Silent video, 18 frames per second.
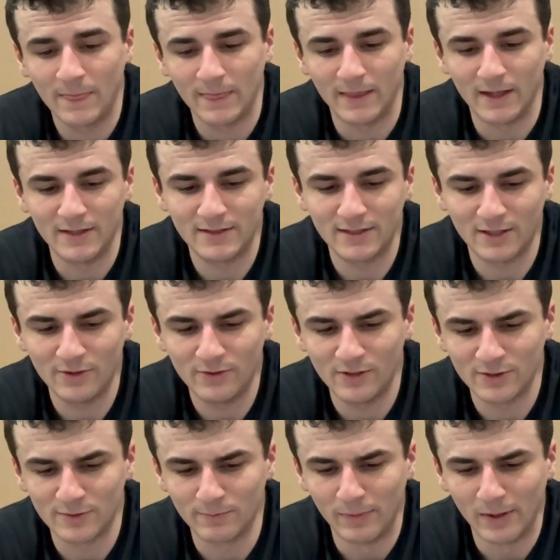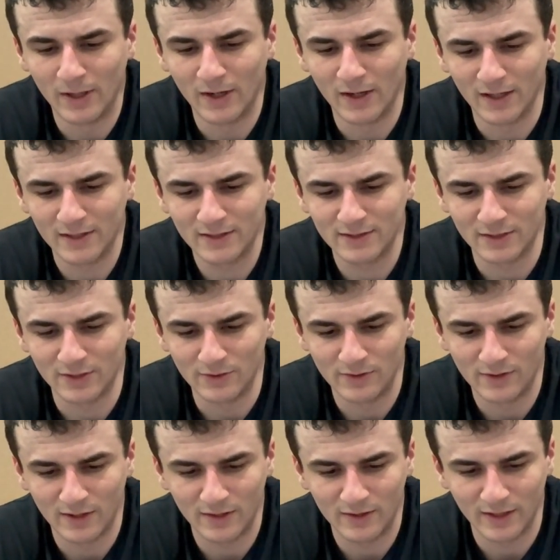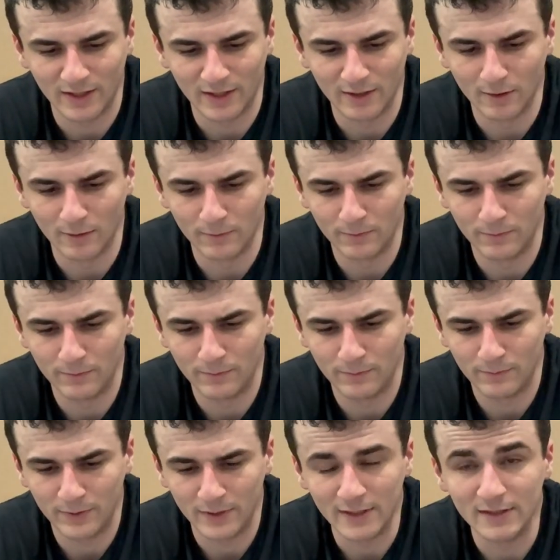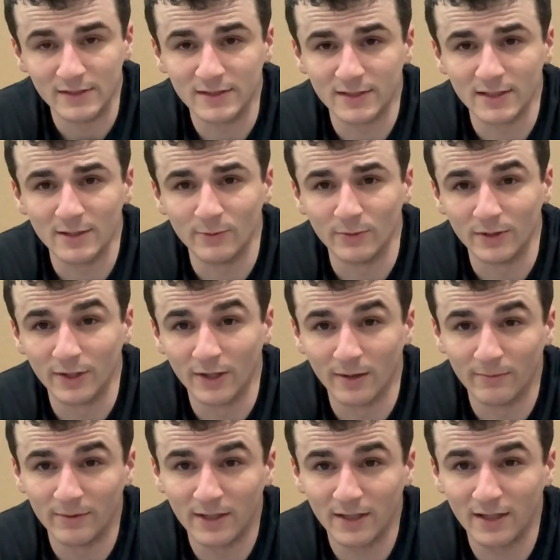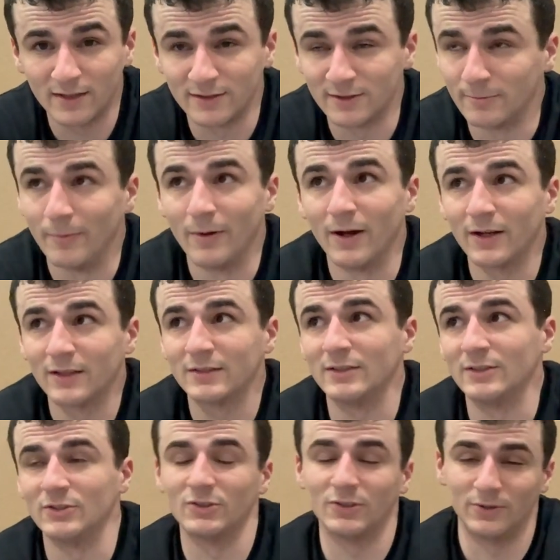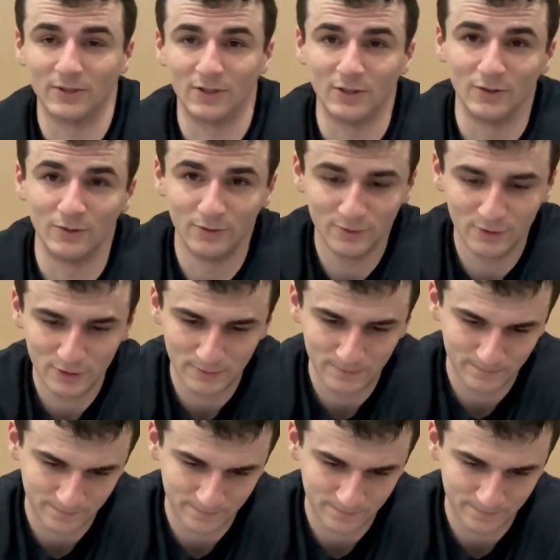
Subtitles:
They send you this box, and you think like a PC would come in it because the box is so huge.